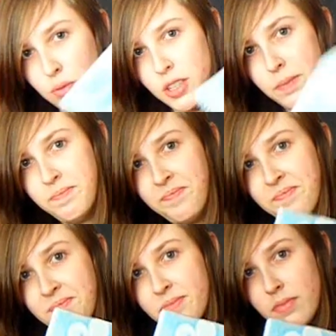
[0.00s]
This one
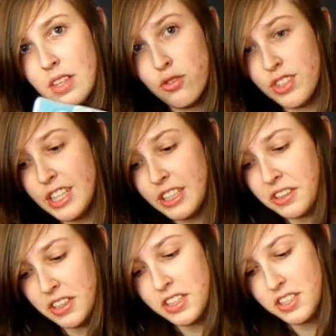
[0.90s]
is
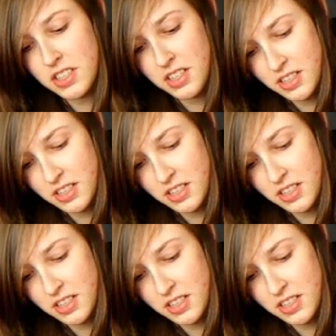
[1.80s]
ridiculous.